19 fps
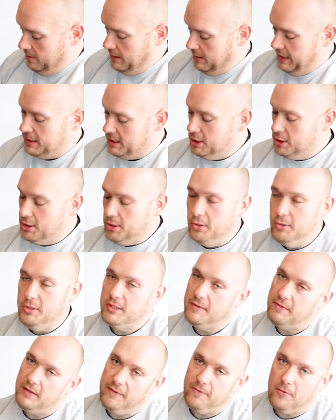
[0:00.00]

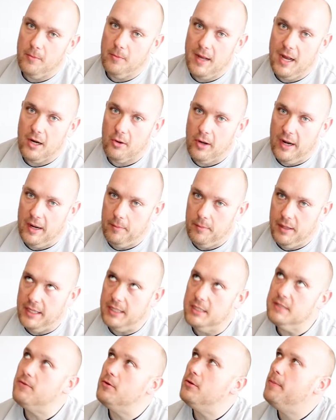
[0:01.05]
exclusively for my
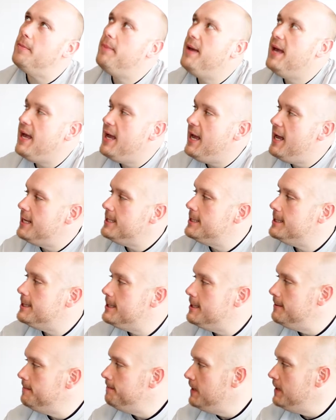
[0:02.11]
crankbaits for the
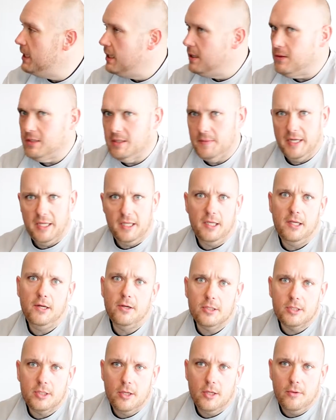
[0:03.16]
past, it's been a
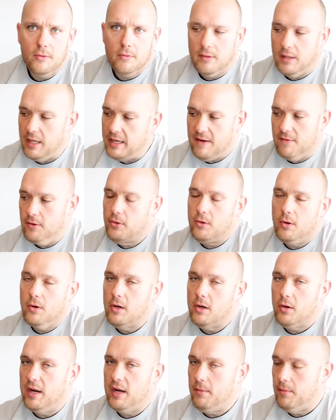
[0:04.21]
year or so. I never
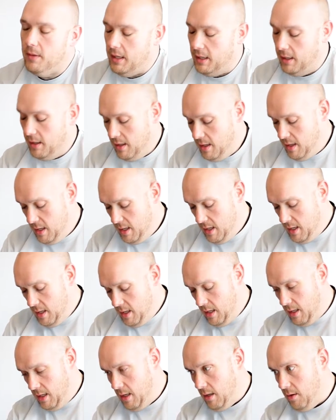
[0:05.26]
throw a crankbait
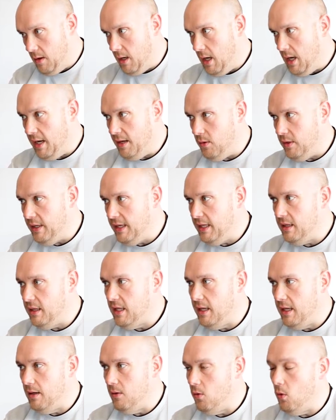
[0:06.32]
rod on
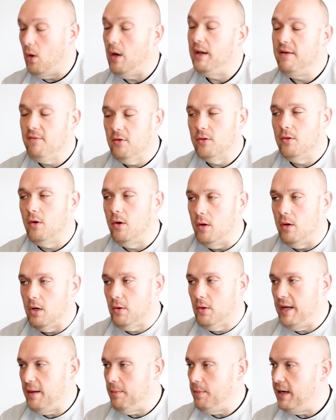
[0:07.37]
anything, or I never throw a
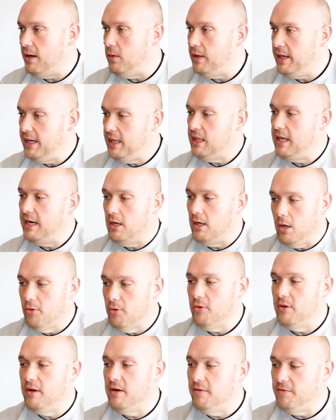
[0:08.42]
crankbait on anything
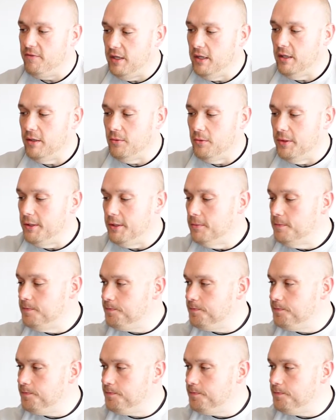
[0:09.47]
other than a feeling reel.